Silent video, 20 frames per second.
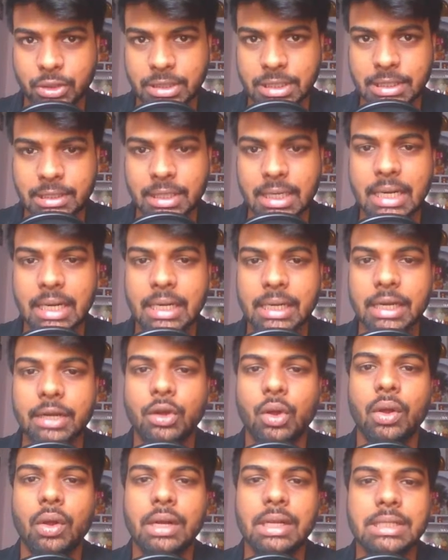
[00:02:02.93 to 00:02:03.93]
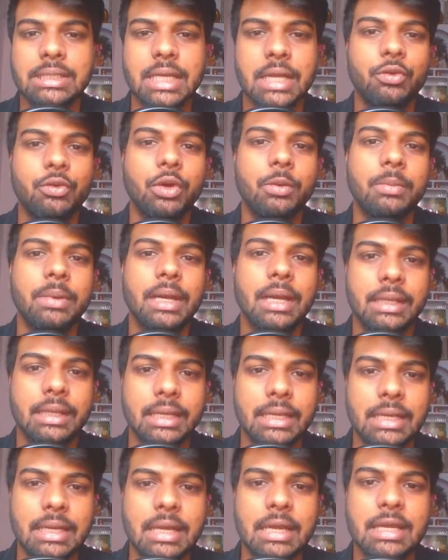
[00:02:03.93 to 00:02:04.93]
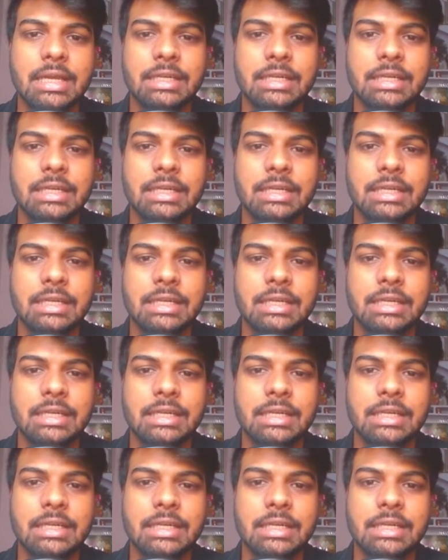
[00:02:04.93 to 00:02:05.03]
posting the content, or else I would be at the